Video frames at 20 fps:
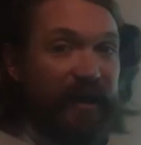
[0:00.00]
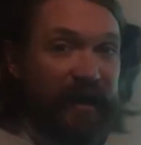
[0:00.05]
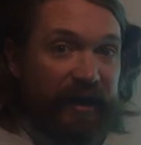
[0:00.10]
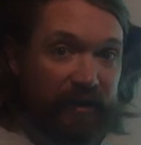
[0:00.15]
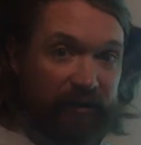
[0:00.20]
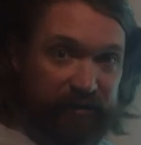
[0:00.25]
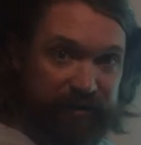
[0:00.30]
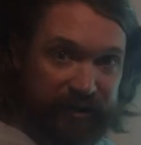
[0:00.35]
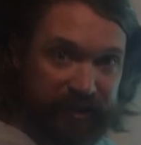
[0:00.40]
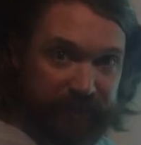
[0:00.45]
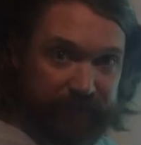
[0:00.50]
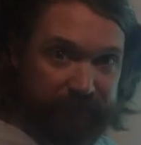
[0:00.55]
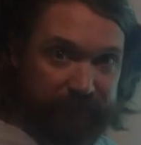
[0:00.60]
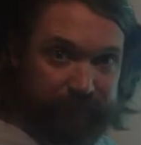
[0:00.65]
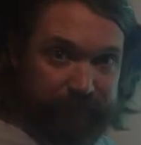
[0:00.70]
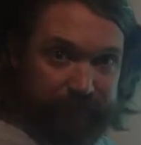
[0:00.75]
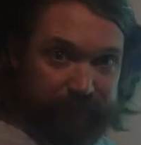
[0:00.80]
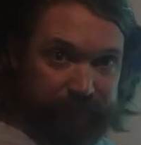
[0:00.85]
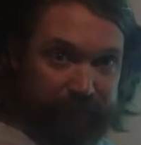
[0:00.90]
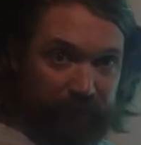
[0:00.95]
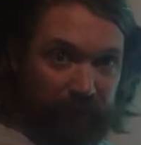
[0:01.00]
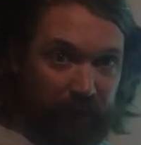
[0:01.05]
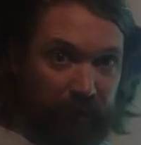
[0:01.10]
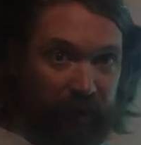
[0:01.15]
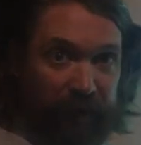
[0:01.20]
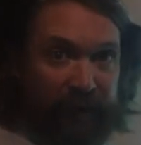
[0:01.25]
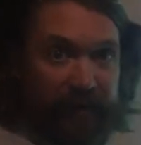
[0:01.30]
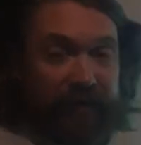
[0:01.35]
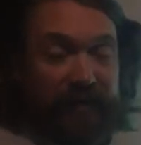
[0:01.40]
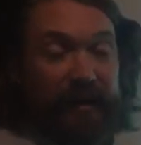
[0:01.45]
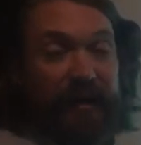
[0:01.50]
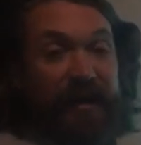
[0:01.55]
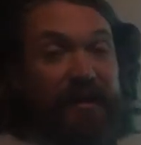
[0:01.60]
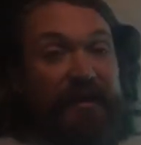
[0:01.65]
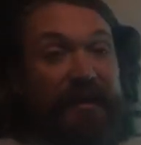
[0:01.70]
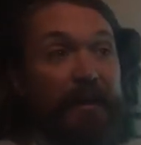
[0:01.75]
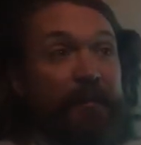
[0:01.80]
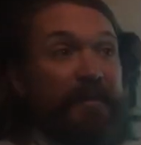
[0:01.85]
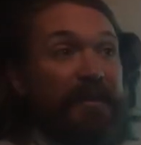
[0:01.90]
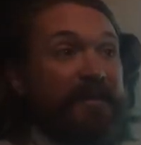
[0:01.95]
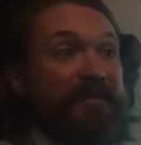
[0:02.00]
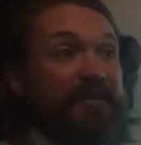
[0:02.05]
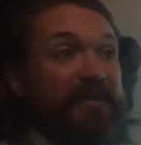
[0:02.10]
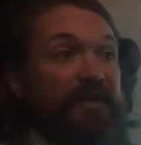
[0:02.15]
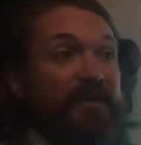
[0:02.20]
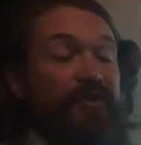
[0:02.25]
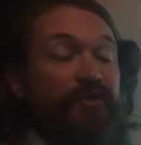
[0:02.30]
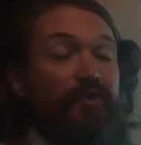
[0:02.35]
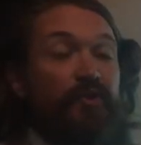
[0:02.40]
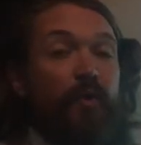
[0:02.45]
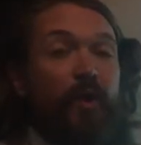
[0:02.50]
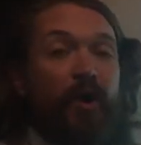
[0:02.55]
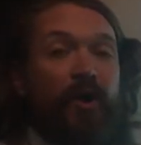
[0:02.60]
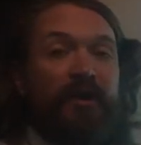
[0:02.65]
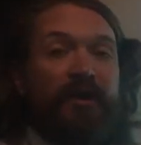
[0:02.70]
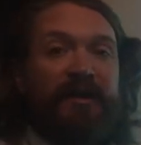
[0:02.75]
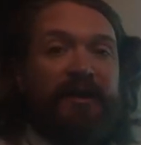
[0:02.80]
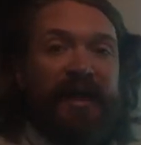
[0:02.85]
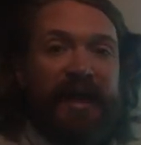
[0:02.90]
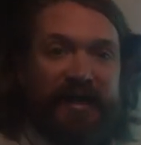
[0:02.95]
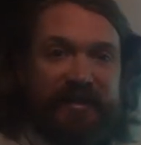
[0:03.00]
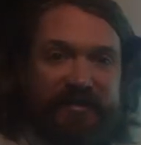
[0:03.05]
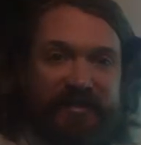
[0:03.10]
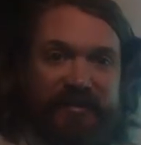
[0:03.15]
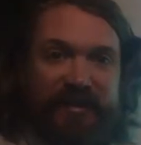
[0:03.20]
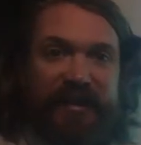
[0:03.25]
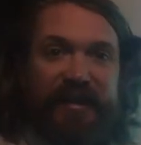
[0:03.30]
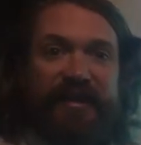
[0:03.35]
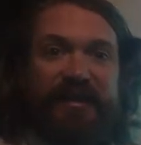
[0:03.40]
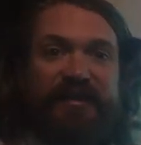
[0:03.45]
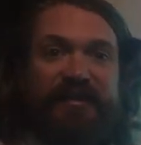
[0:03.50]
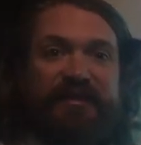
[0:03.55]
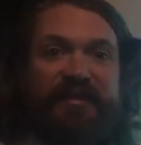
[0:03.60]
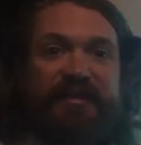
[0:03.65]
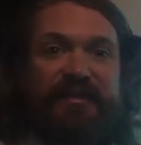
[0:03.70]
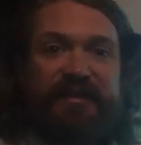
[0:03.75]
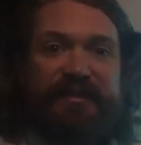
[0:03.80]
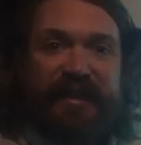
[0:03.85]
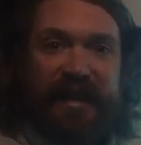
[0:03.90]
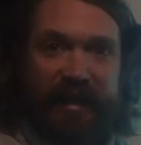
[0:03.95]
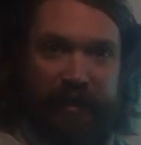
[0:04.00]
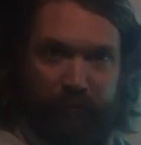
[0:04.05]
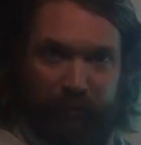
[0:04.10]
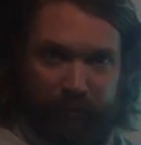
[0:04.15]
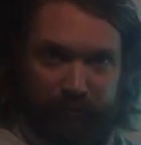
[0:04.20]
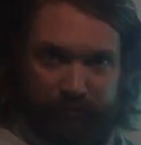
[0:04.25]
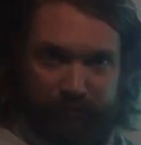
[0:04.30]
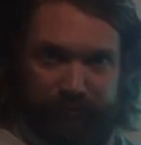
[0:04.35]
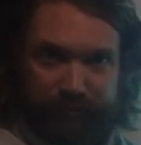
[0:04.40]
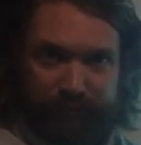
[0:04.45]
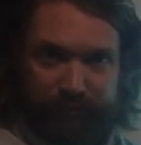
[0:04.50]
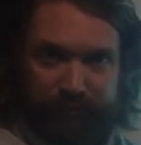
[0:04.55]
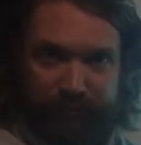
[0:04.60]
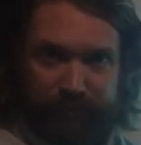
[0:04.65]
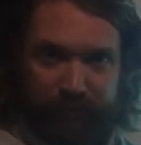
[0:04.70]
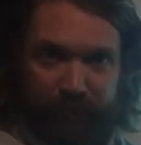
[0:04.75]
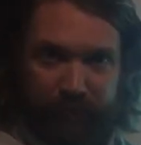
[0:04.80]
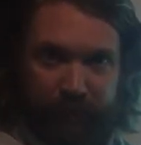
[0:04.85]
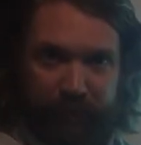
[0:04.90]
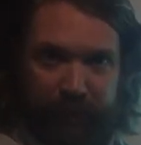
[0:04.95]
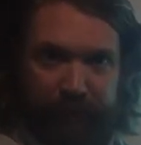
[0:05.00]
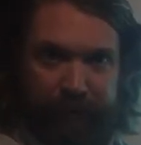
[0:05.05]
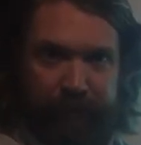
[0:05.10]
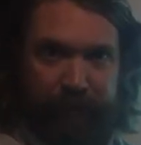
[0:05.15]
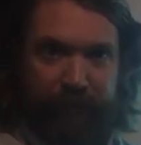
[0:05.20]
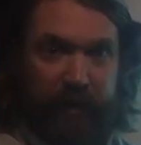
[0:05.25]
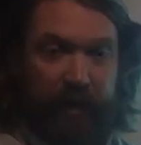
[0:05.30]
energy, all right, that means that you are less stable, all right?